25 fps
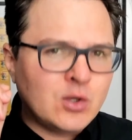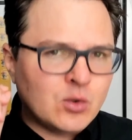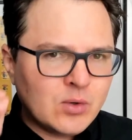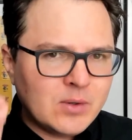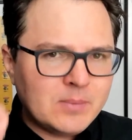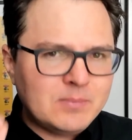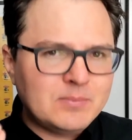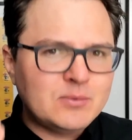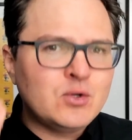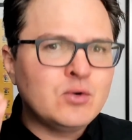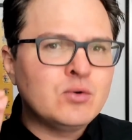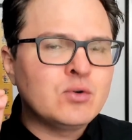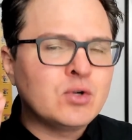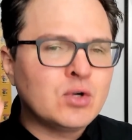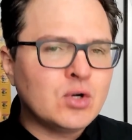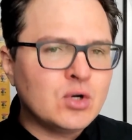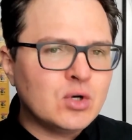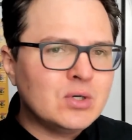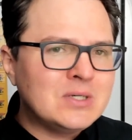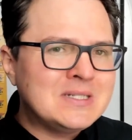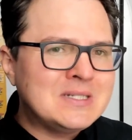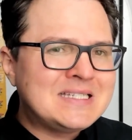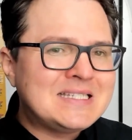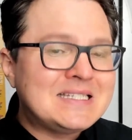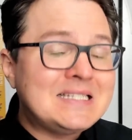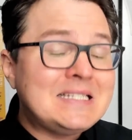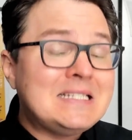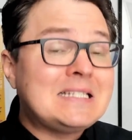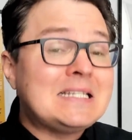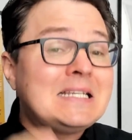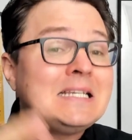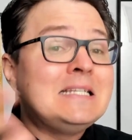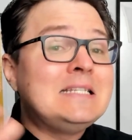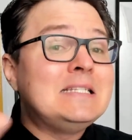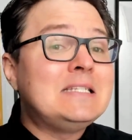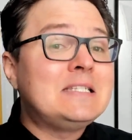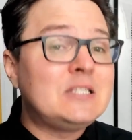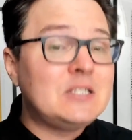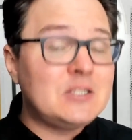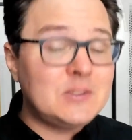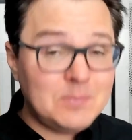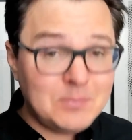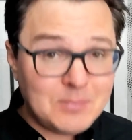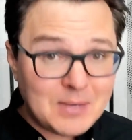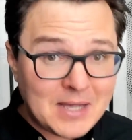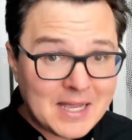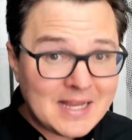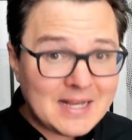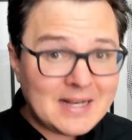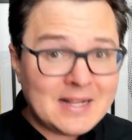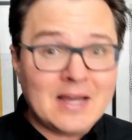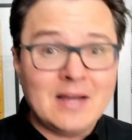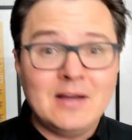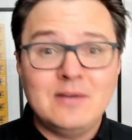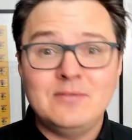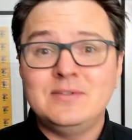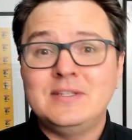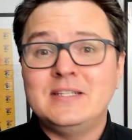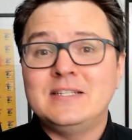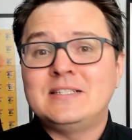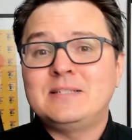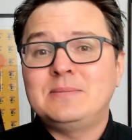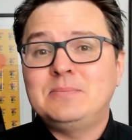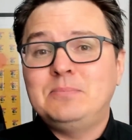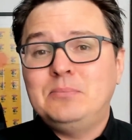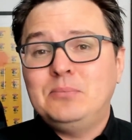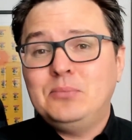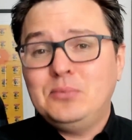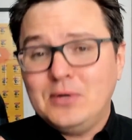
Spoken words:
cryptocurrencies in spite of this